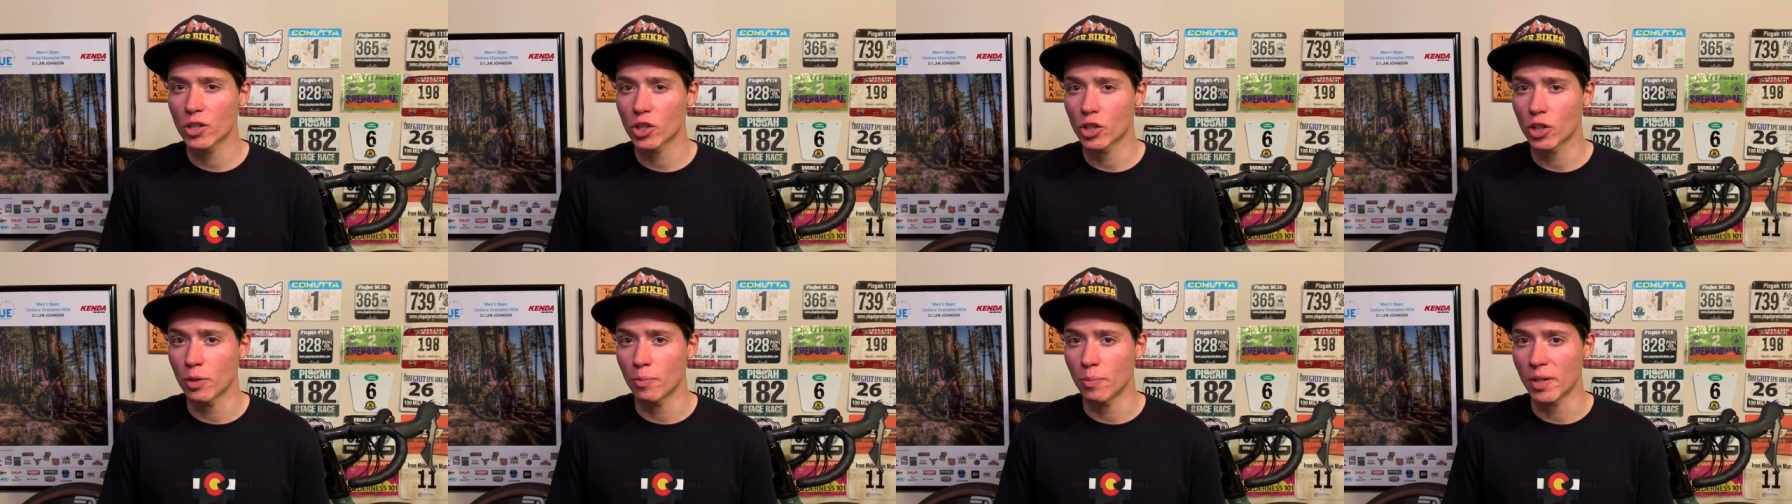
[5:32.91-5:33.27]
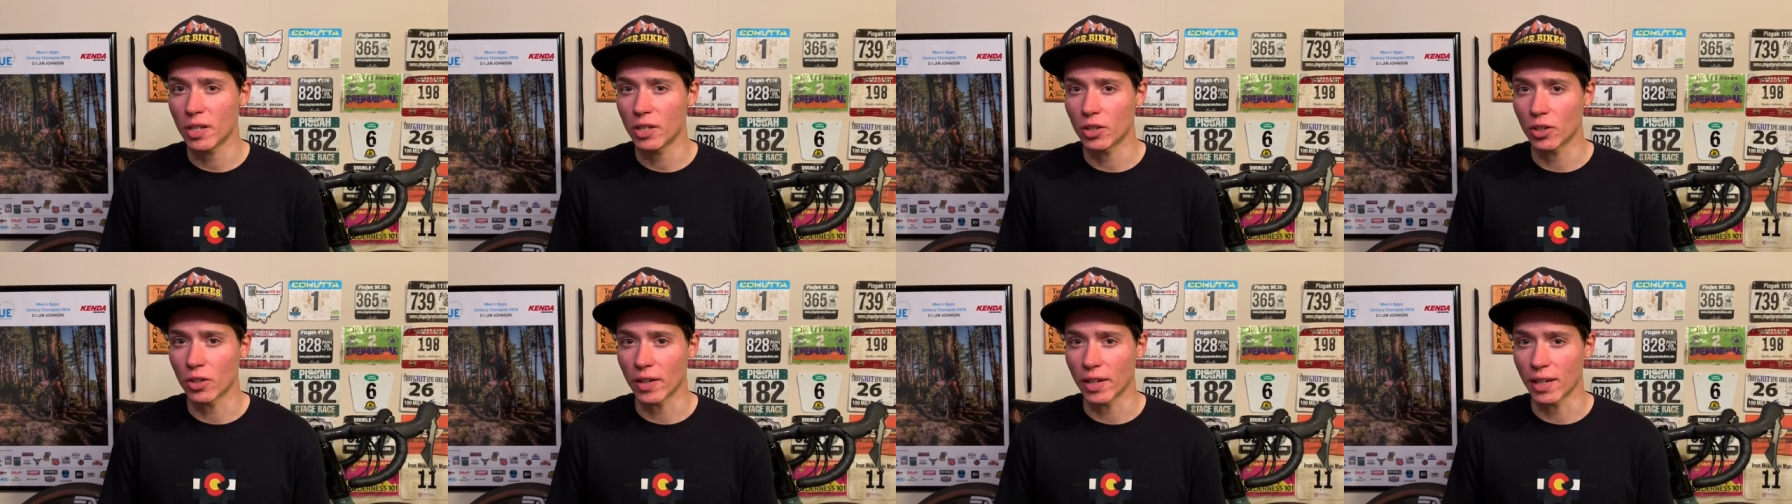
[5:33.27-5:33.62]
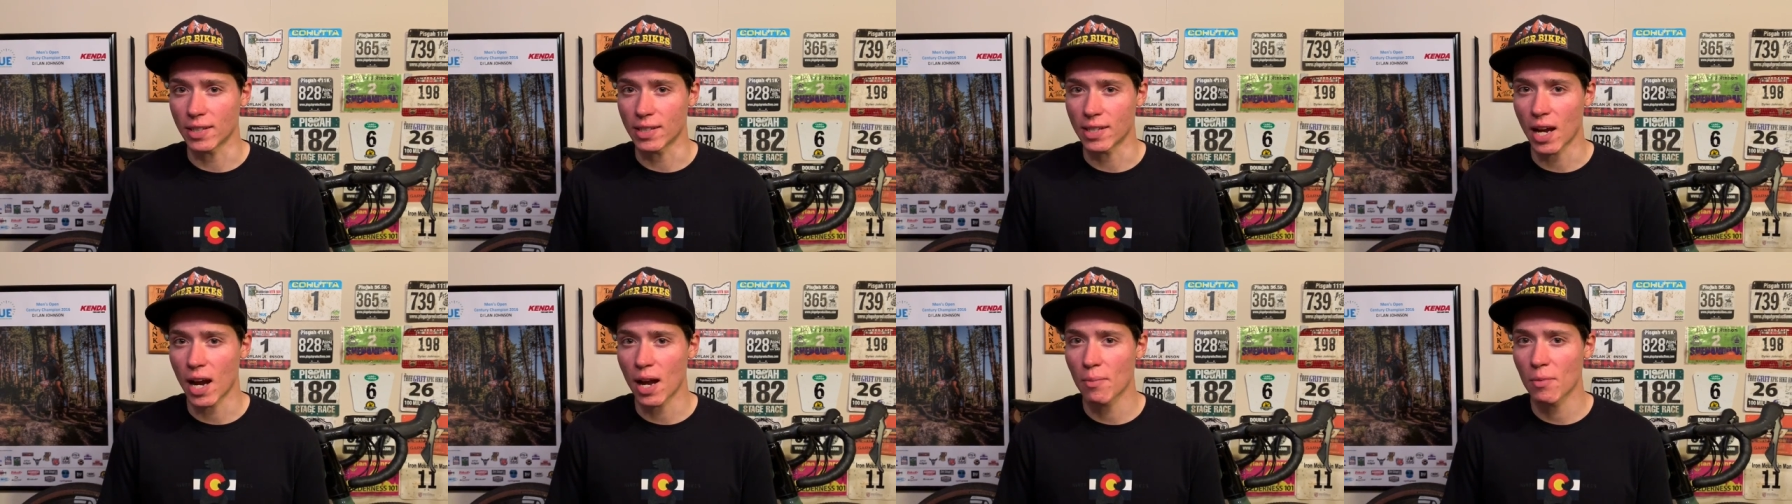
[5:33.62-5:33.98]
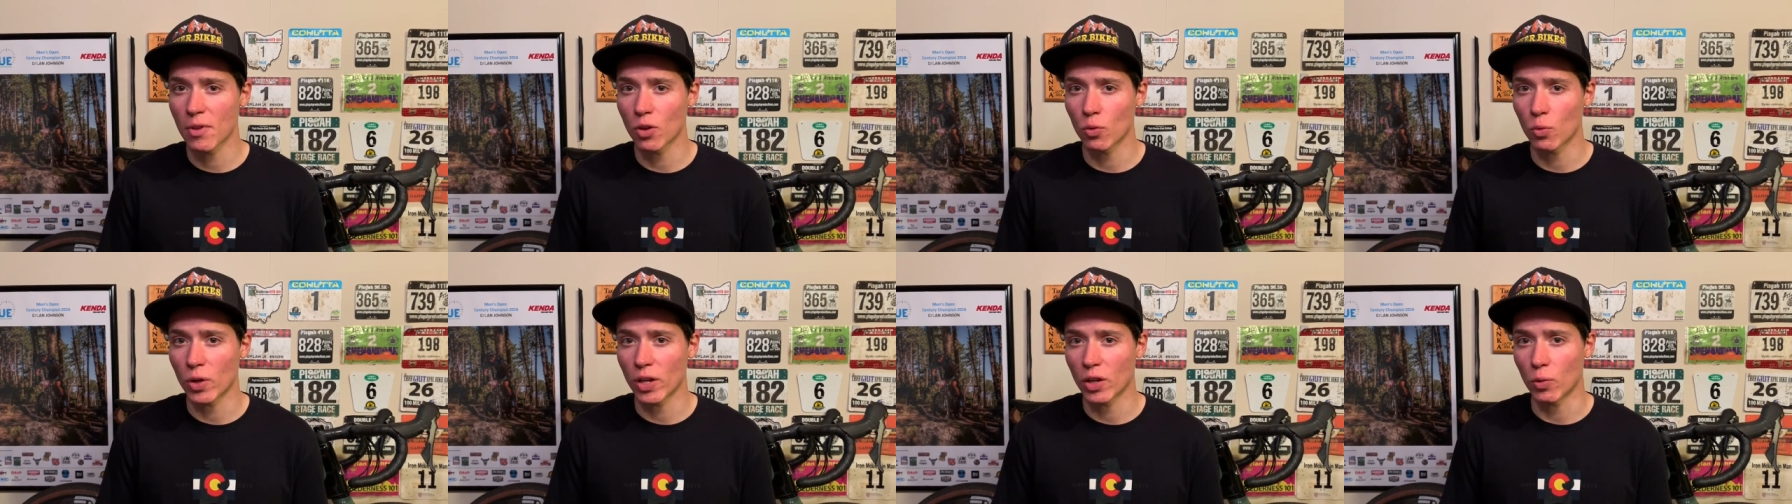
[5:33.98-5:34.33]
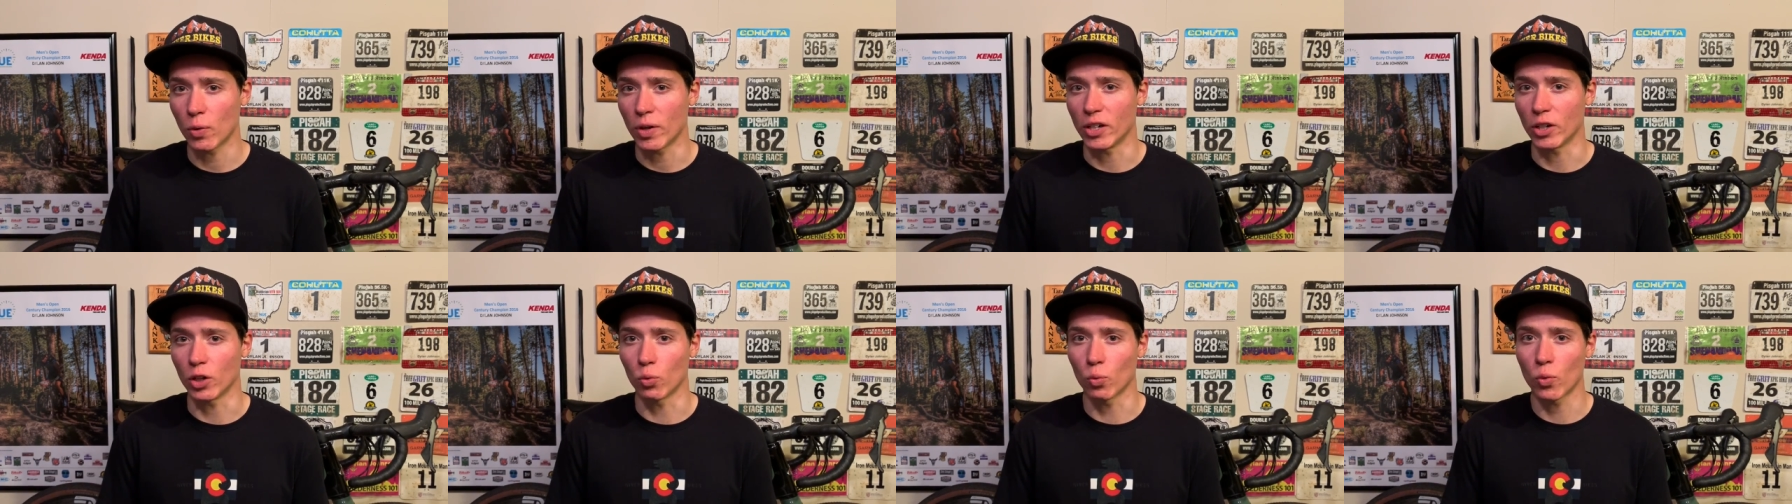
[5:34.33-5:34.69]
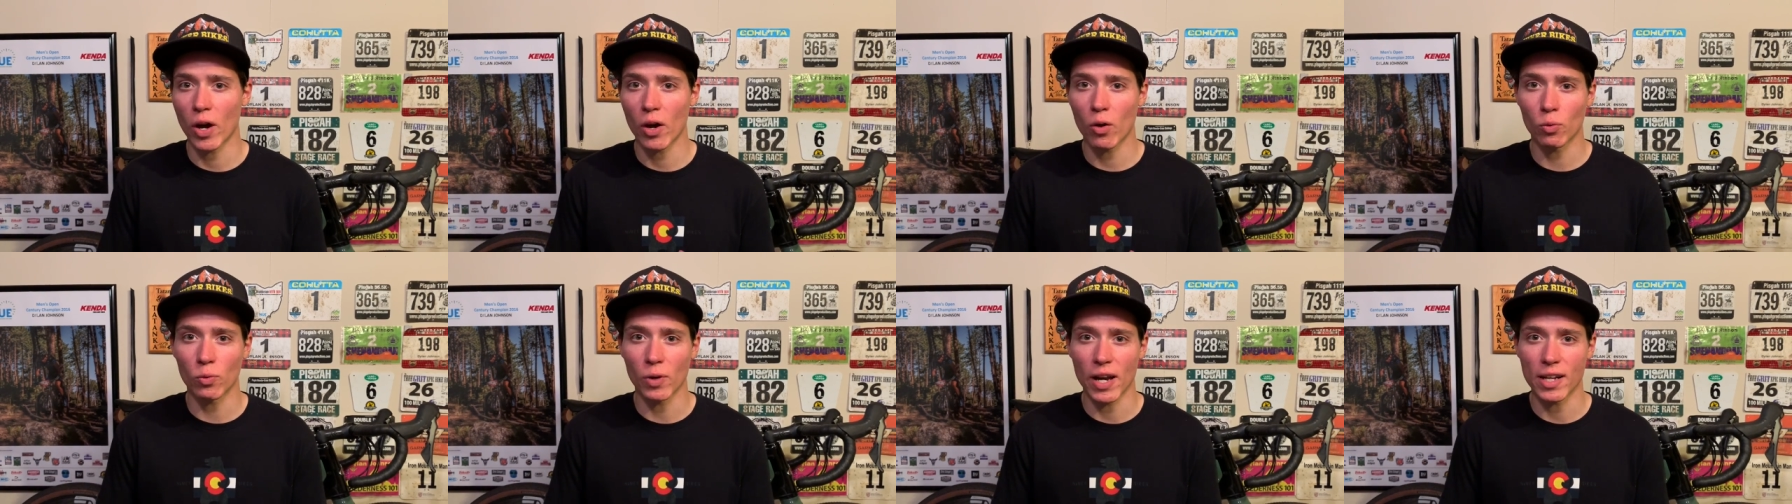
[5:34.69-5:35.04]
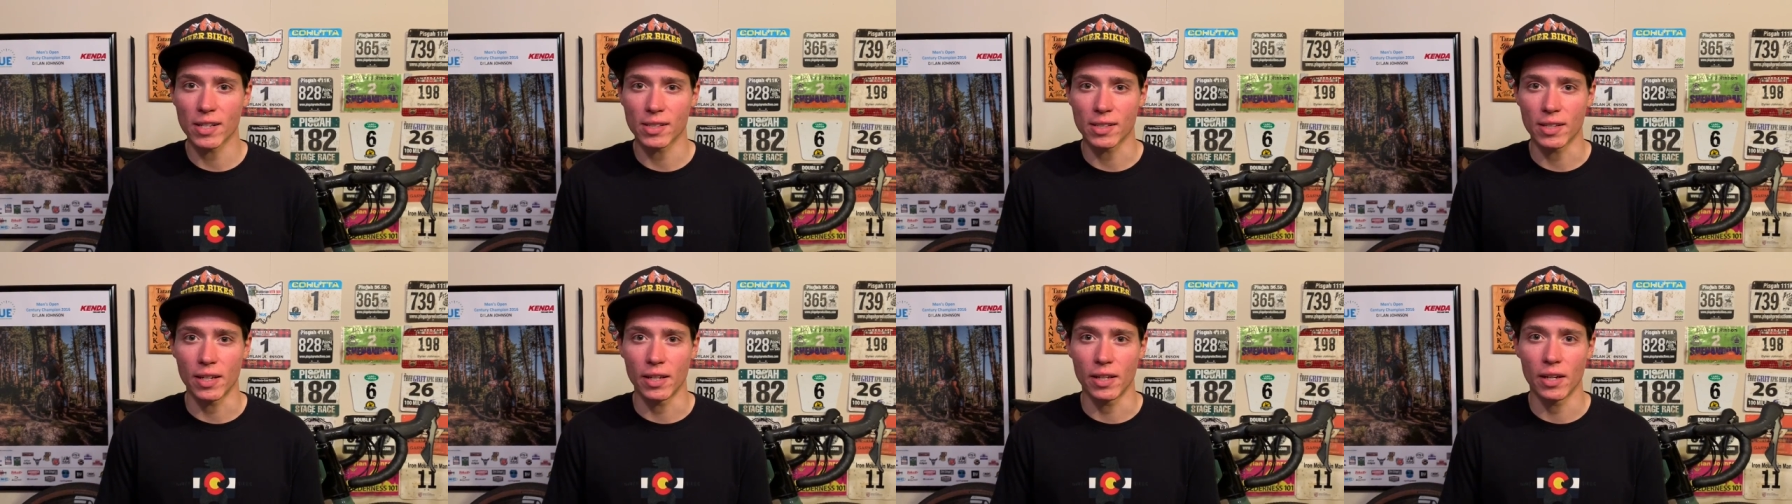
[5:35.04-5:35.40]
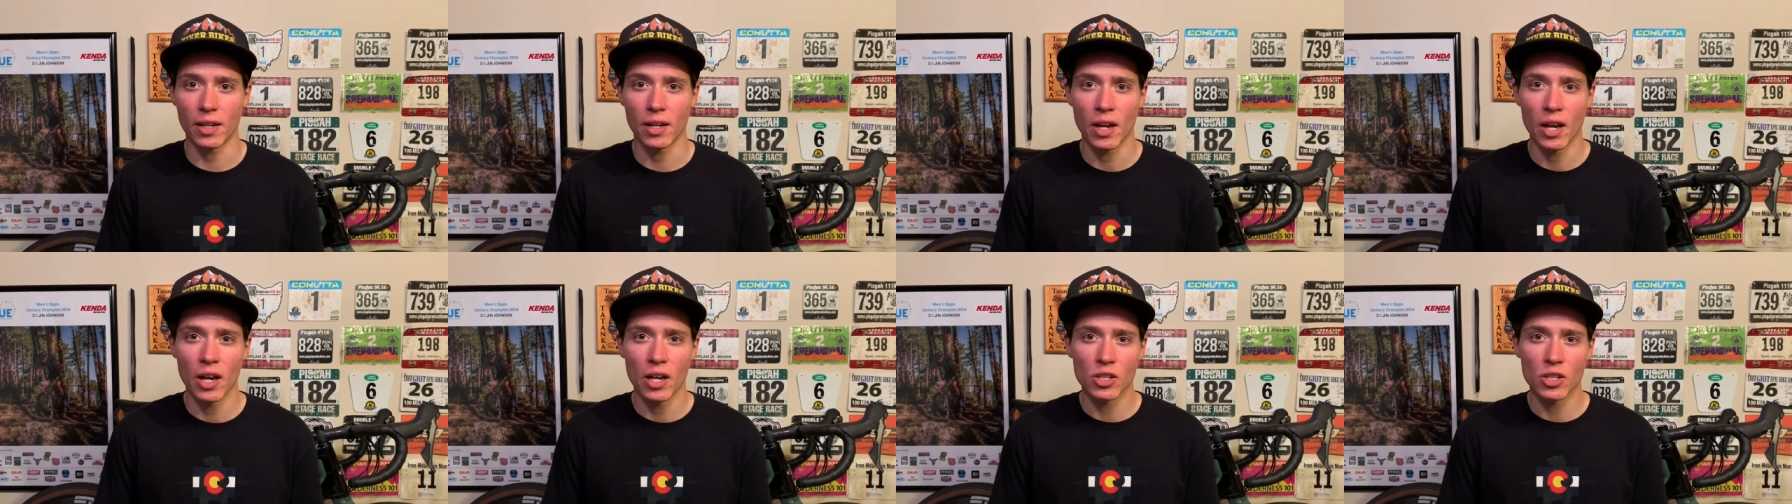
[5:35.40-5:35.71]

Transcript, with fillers: should be during a time of the week when you're well rested